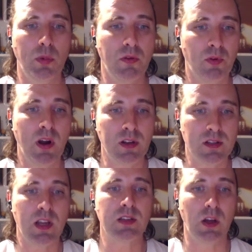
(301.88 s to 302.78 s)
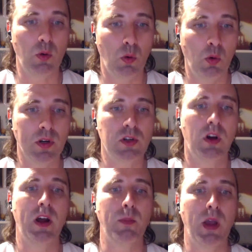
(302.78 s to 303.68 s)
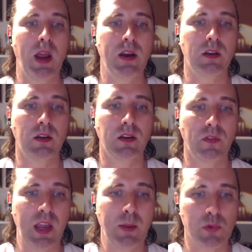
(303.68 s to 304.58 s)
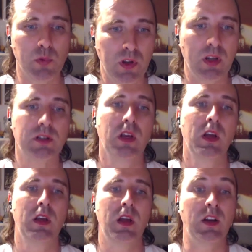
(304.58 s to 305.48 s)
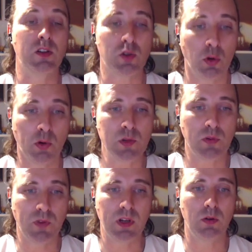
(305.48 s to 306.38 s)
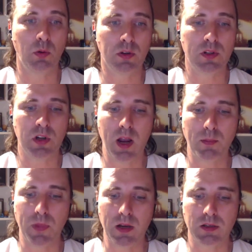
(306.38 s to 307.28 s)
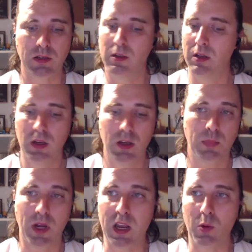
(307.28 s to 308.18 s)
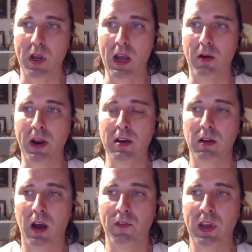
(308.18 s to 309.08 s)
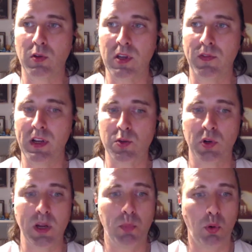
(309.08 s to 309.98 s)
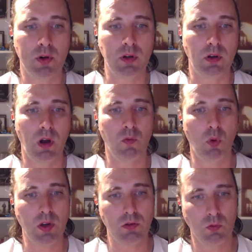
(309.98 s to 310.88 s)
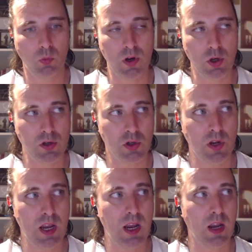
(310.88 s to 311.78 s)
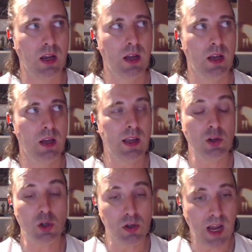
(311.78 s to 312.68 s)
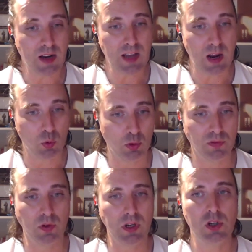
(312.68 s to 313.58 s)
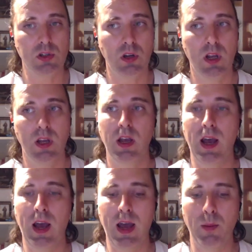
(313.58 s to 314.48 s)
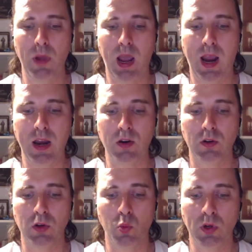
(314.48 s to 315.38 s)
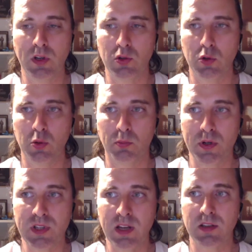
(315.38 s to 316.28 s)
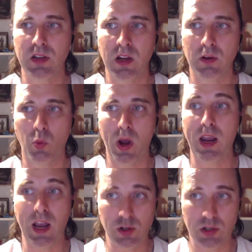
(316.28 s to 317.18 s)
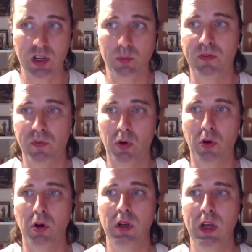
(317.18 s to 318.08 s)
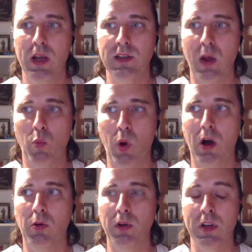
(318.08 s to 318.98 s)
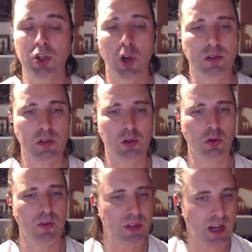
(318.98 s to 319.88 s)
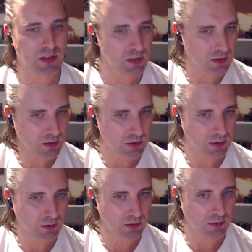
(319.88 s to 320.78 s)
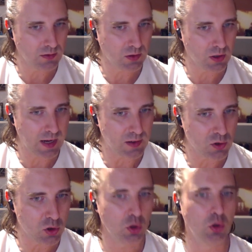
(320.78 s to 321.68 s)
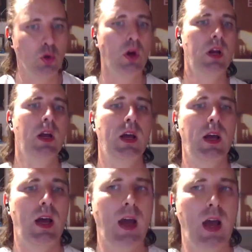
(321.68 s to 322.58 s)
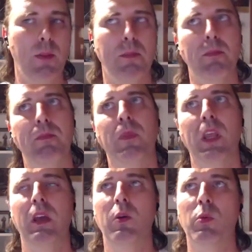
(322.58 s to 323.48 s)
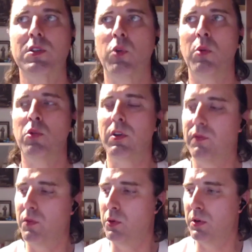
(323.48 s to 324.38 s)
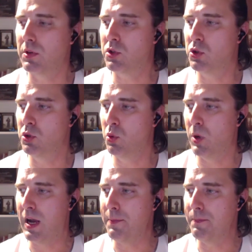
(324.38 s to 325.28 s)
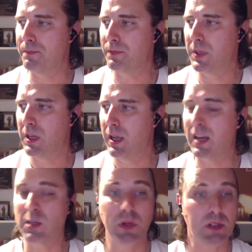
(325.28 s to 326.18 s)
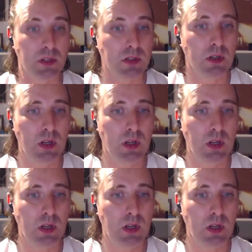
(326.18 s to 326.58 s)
will be front and center all the time, in the themes within it, in the stories within it all the time. But here we are. And I think something that's really important of what you do here is you take that raw footage, and you really do present it in a way, as you said before, that while it shows the truth, doesn't get too what's the word I'm looking for? Too explicit.